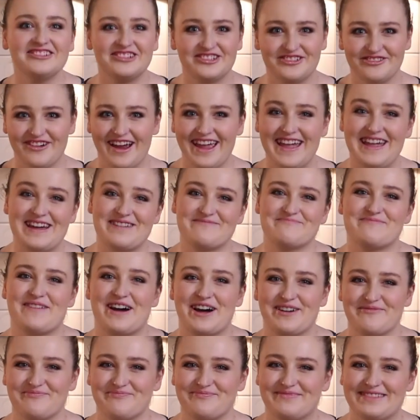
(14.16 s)
Great are
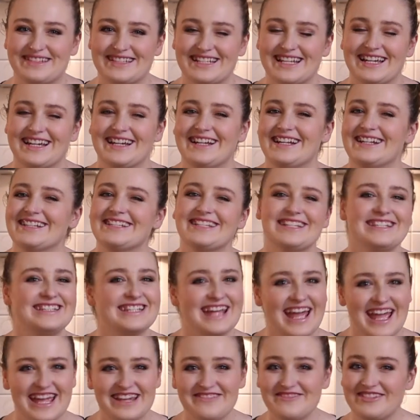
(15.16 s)
mums.
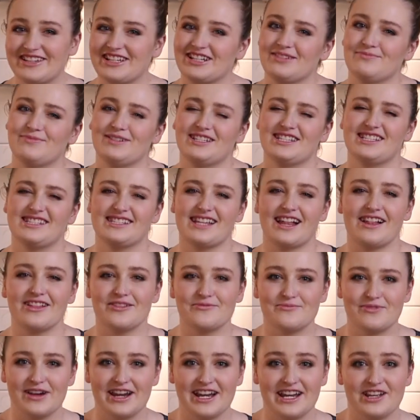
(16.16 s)
Today we're going to be
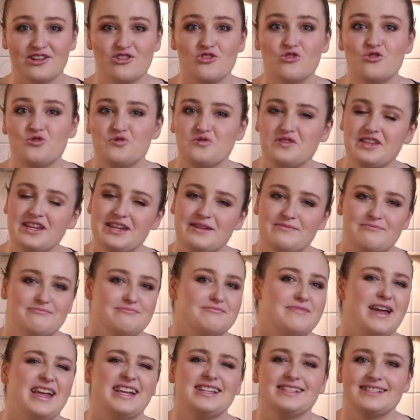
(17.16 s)
celebrating all the
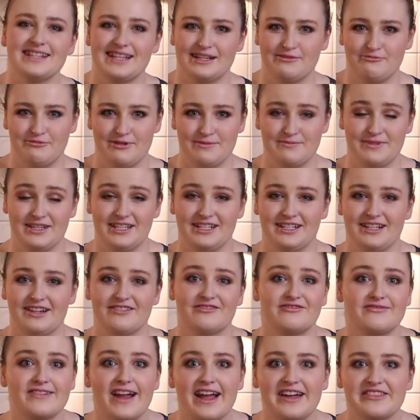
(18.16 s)
amazing women
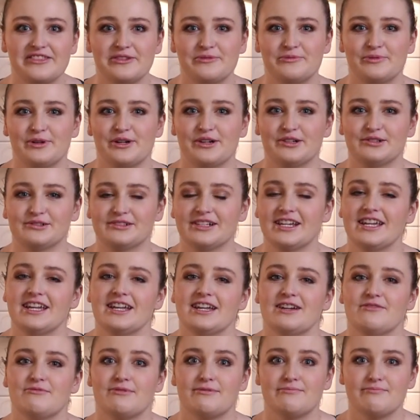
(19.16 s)
around the world
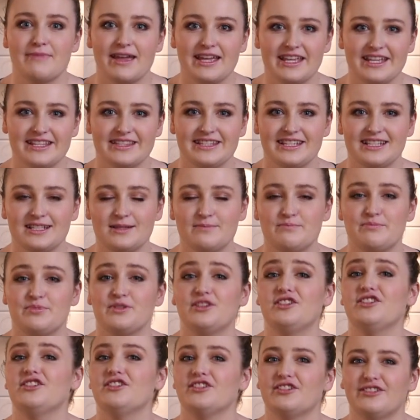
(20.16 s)
with making these
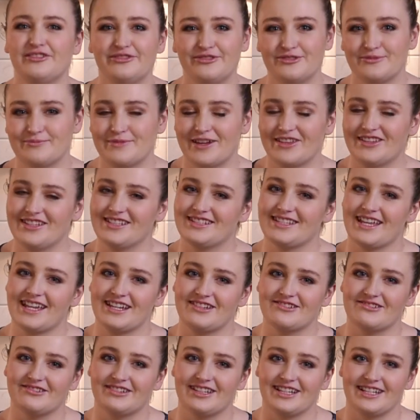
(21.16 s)
beautiful Mother's
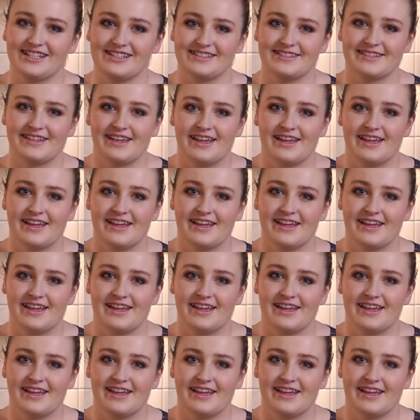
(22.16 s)
Day cookies.